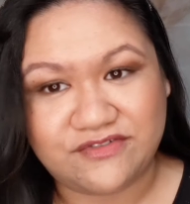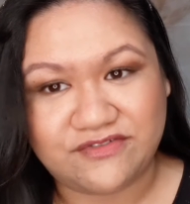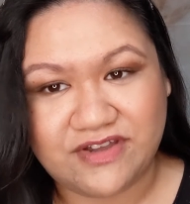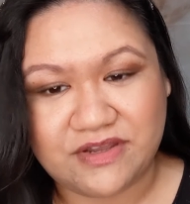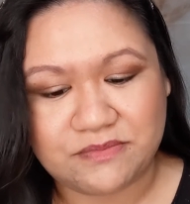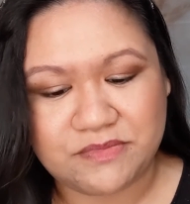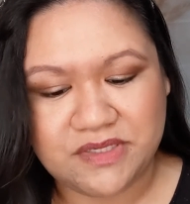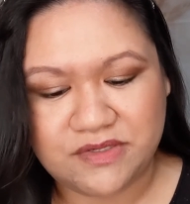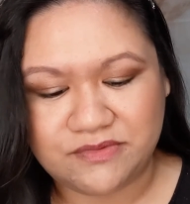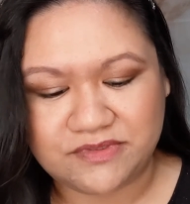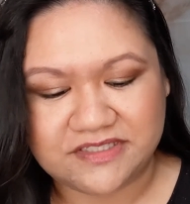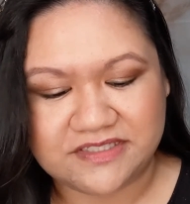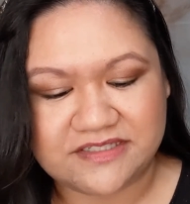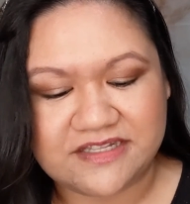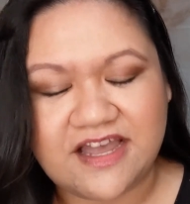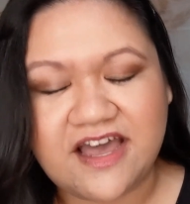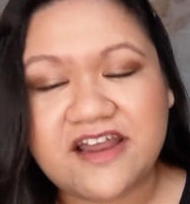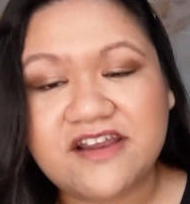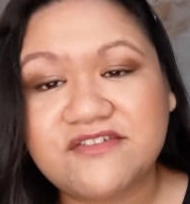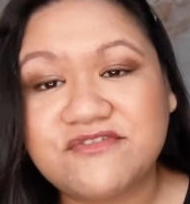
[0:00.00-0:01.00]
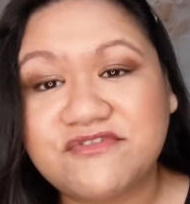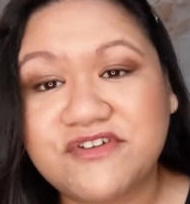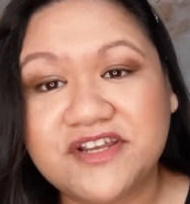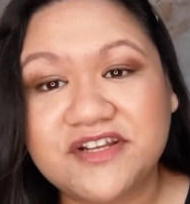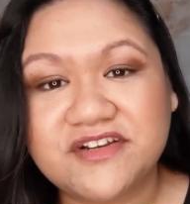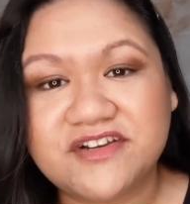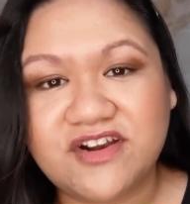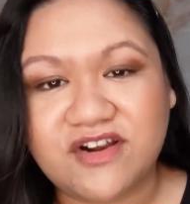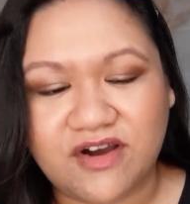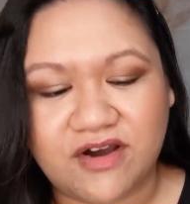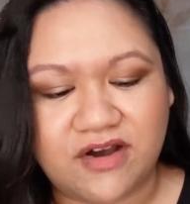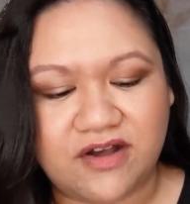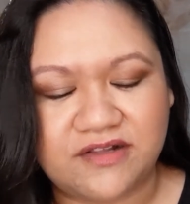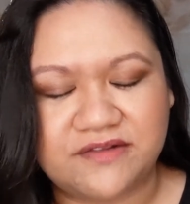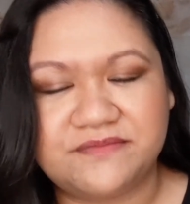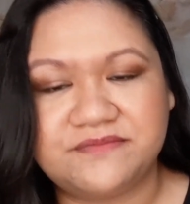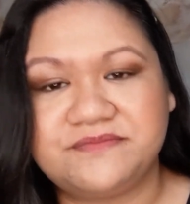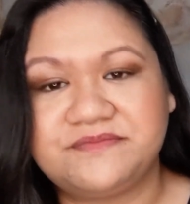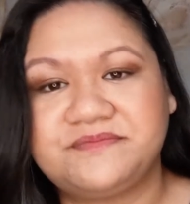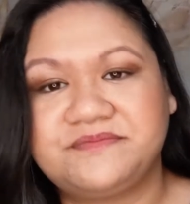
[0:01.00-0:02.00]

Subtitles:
of him. He was not afraid at all.